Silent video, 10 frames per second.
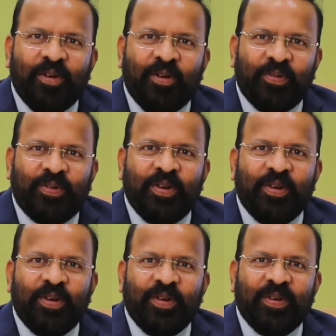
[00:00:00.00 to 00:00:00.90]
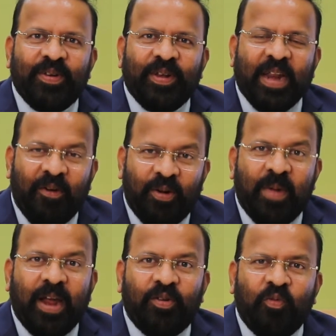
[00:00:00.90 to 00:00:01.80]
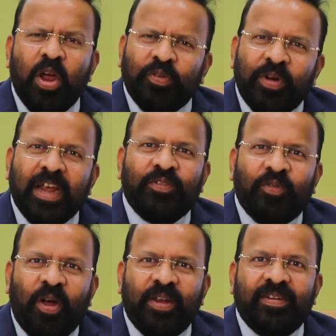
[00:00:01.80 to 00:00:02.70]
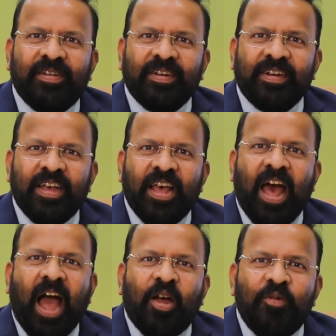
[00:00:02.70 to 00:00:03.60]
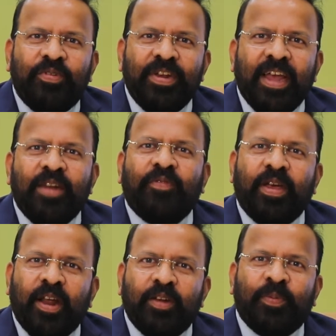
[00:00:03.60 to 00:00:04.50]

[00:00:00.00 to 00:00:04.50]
a question in our mind, why should I join accounting and finance